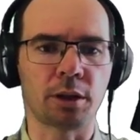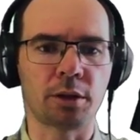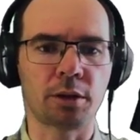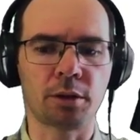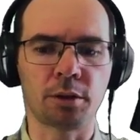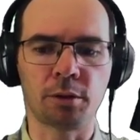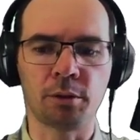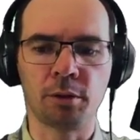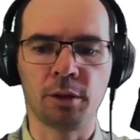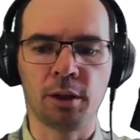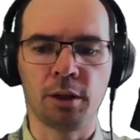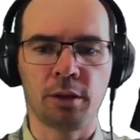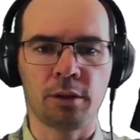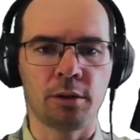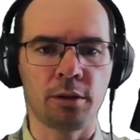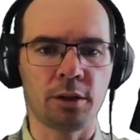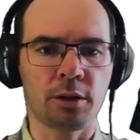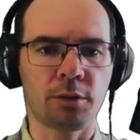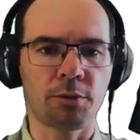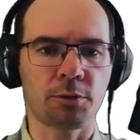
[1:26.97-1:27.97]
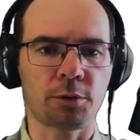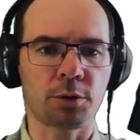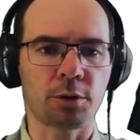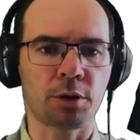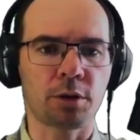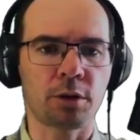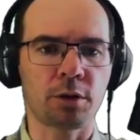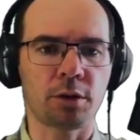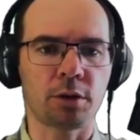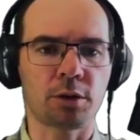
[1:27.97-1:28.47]
So let's
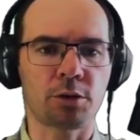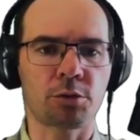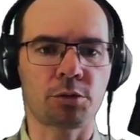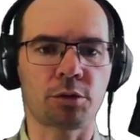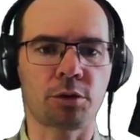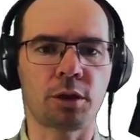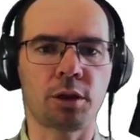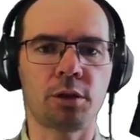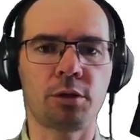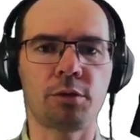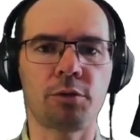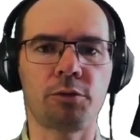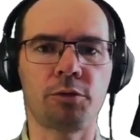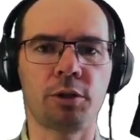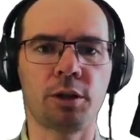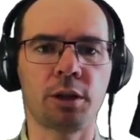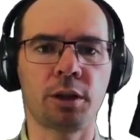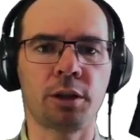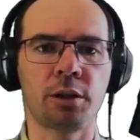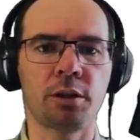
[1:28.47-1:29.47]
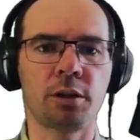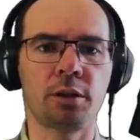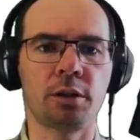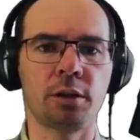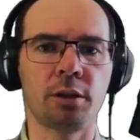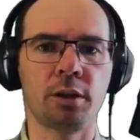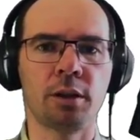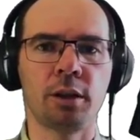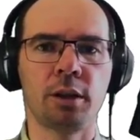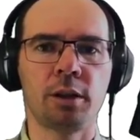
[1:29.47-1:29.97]
first try to find
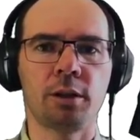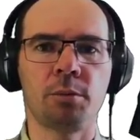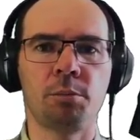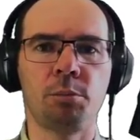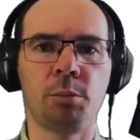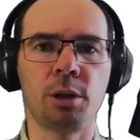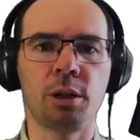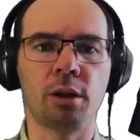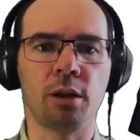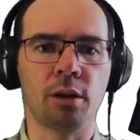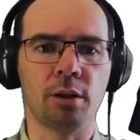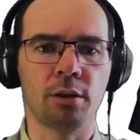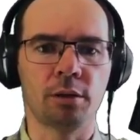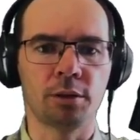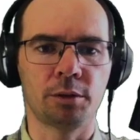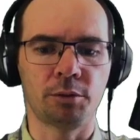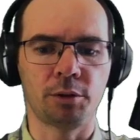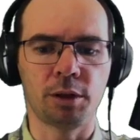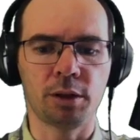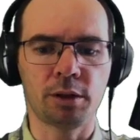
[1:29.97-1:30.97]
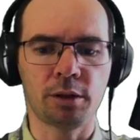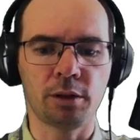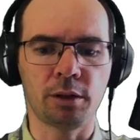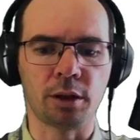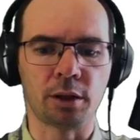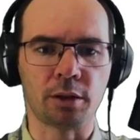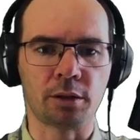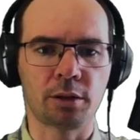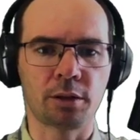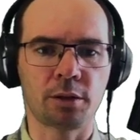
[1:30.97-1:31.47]
the middle of this
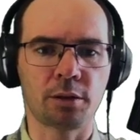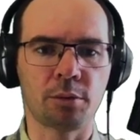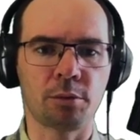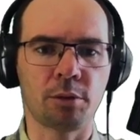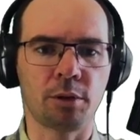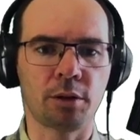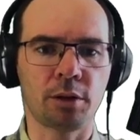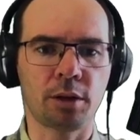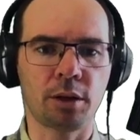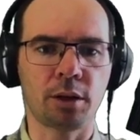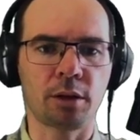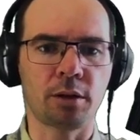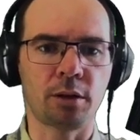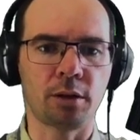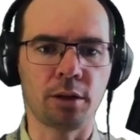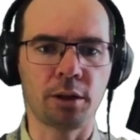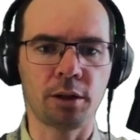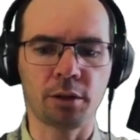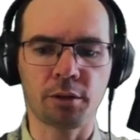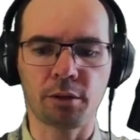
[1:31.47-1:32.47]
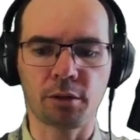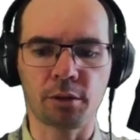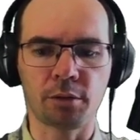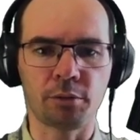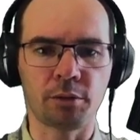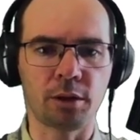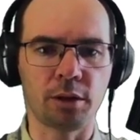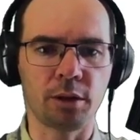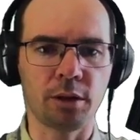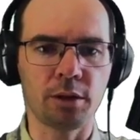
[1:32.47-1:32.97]
list. So we'll take the length
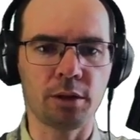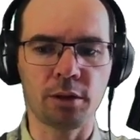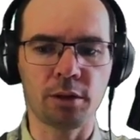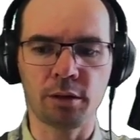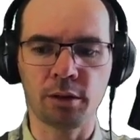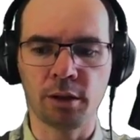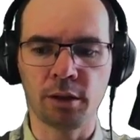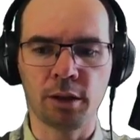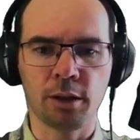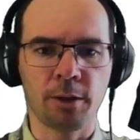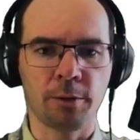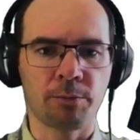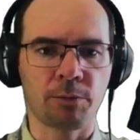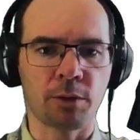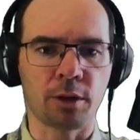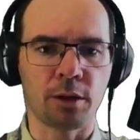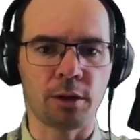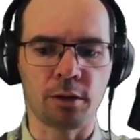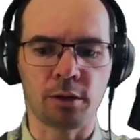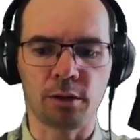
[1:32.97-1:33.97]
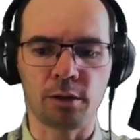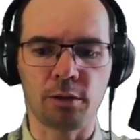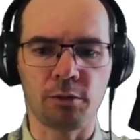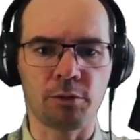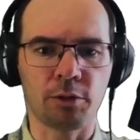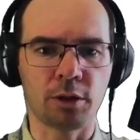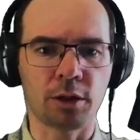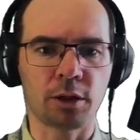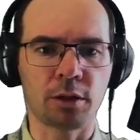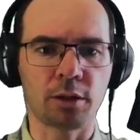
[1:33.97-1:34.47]
of the list and
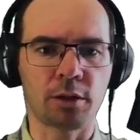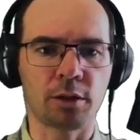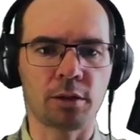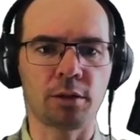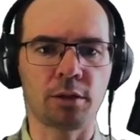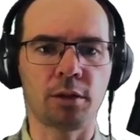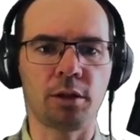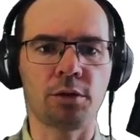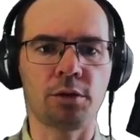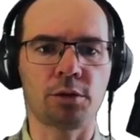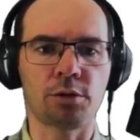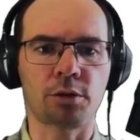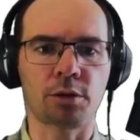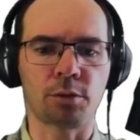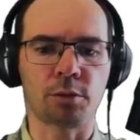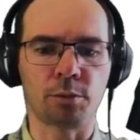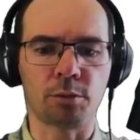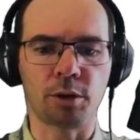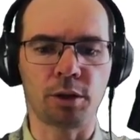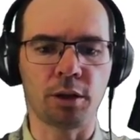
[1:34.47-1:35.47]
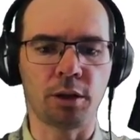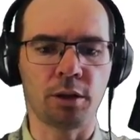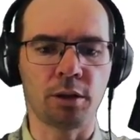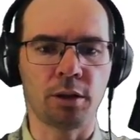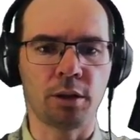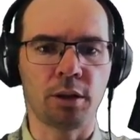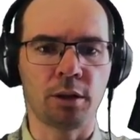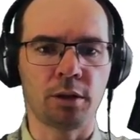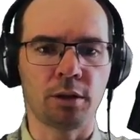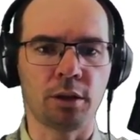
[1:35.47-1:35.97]
divide it in the integer way
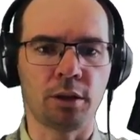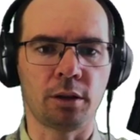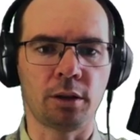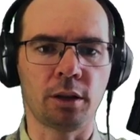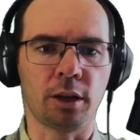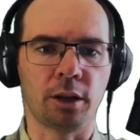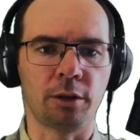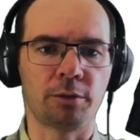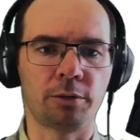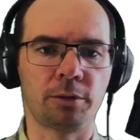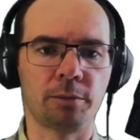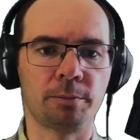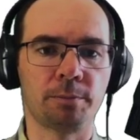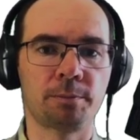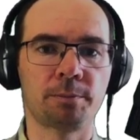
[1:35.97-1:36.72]
in half.